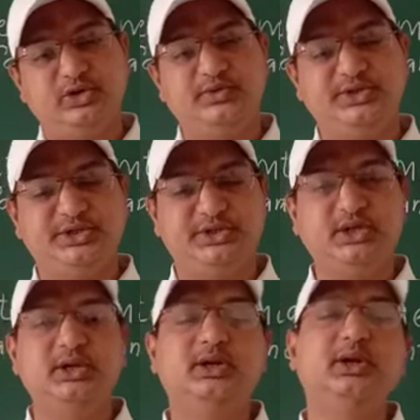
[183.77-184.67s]
vegetation
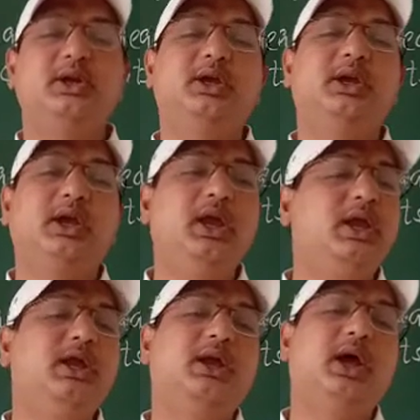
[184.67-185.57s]

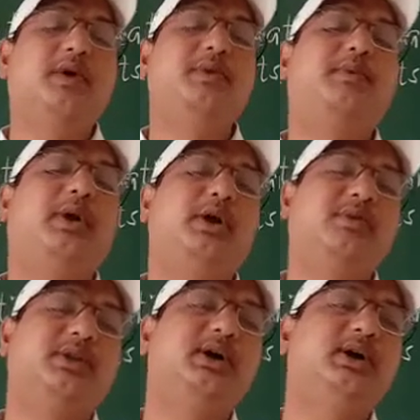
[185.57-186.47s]
in every part of
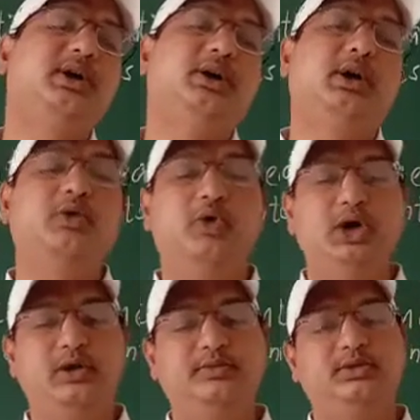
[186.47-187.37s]
the
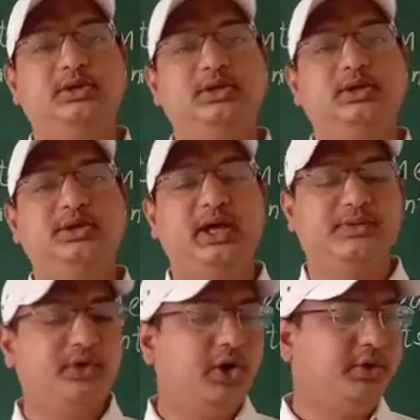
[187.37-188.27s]
world.
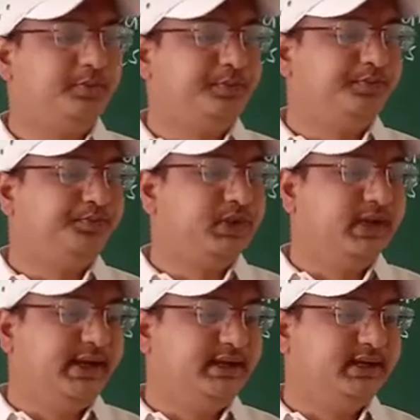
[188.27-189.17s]
Therefore,
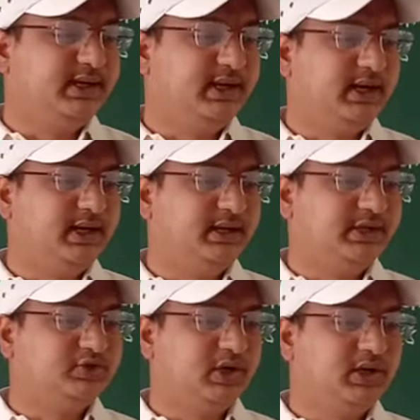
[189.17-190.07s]

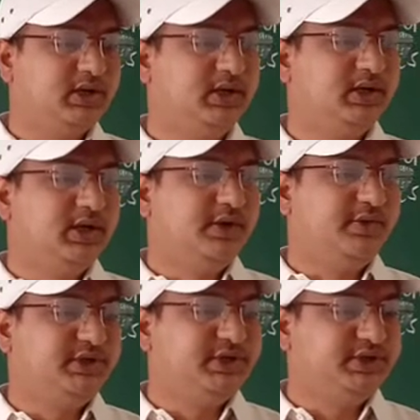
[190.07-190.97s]
natural
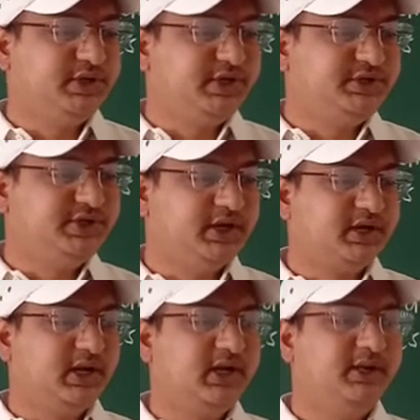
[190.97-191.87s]
vegetation is
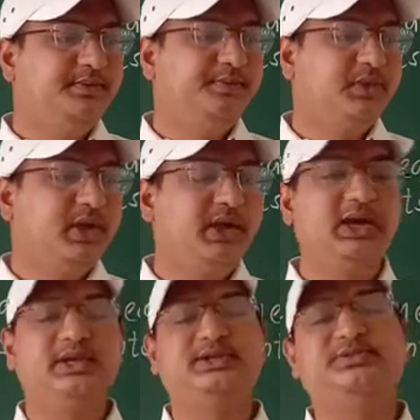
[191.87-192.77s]
generally
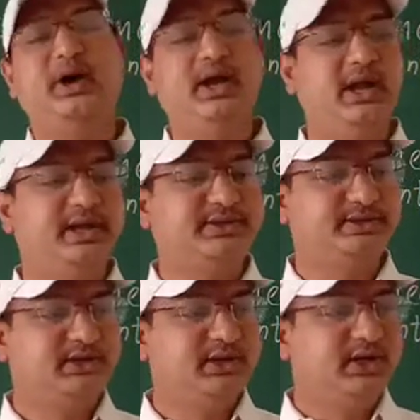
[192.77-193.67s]
classified as
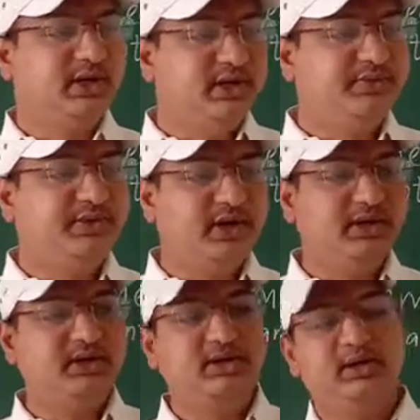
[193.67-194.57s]
different
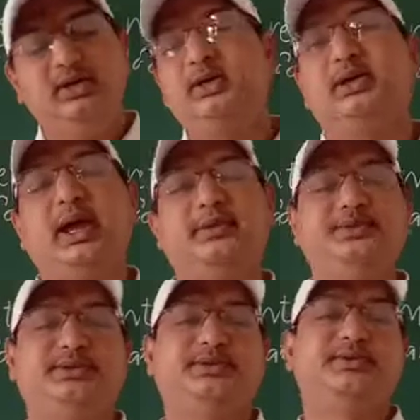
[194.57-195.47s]

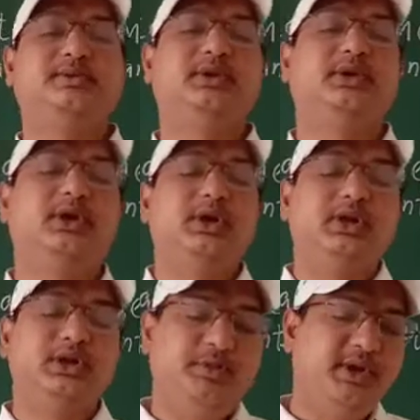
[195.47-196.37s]
types.
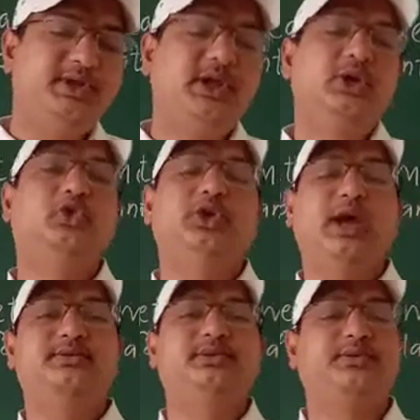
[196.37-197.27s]
The majorly two
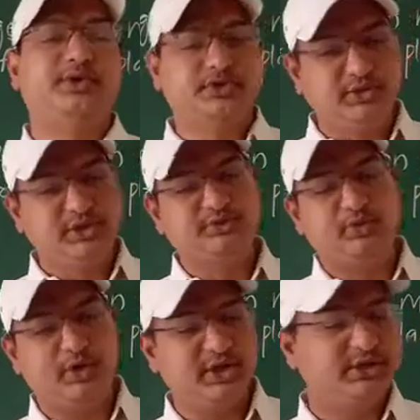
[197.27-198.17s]
types. The first one is
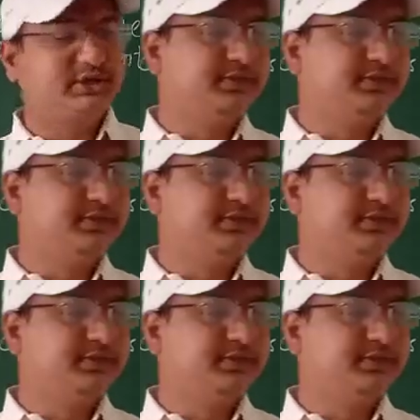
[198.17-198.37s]
forest.